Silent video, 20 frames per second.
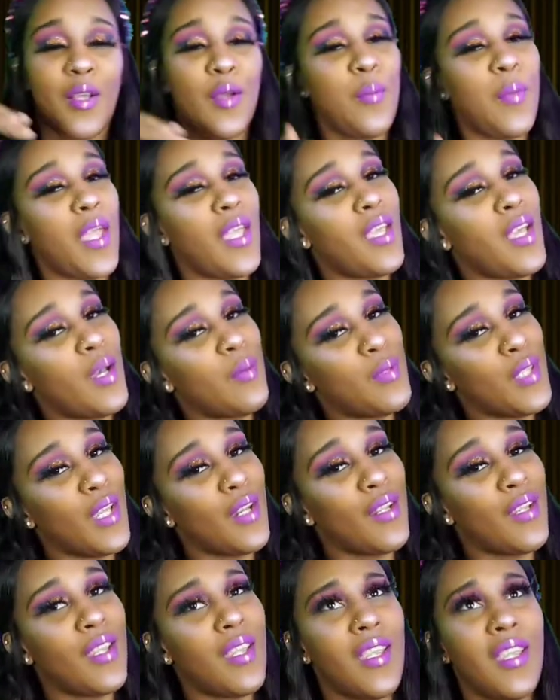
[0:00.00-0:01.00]
her makeup
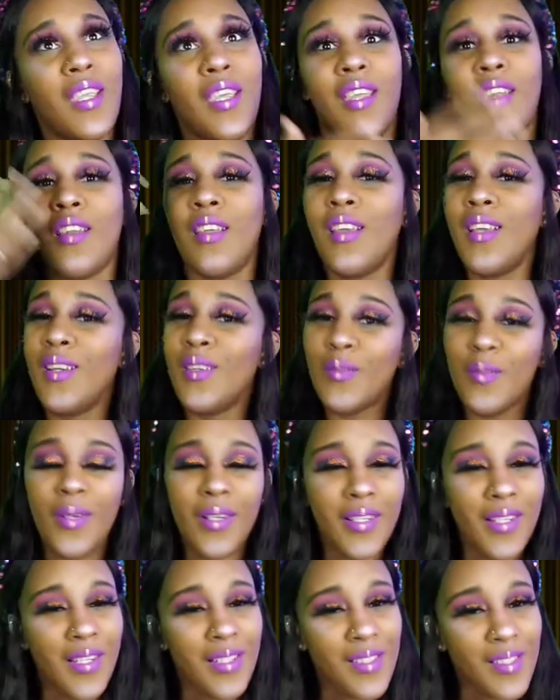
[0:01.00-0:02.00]
yet again for
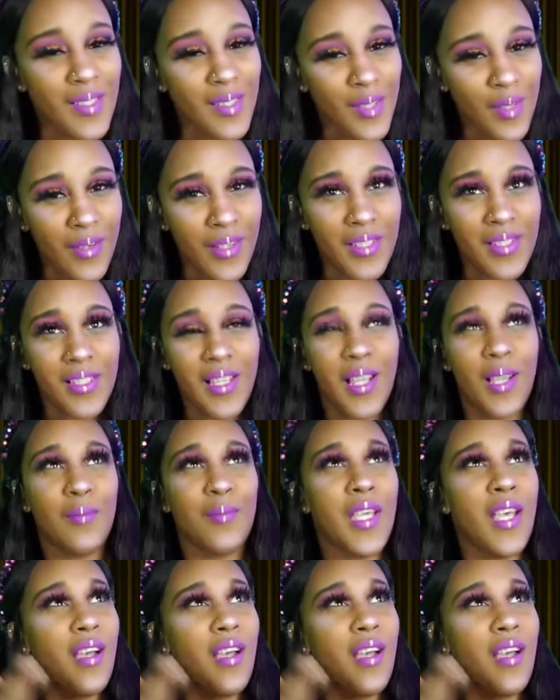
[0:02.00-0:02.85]
another story time.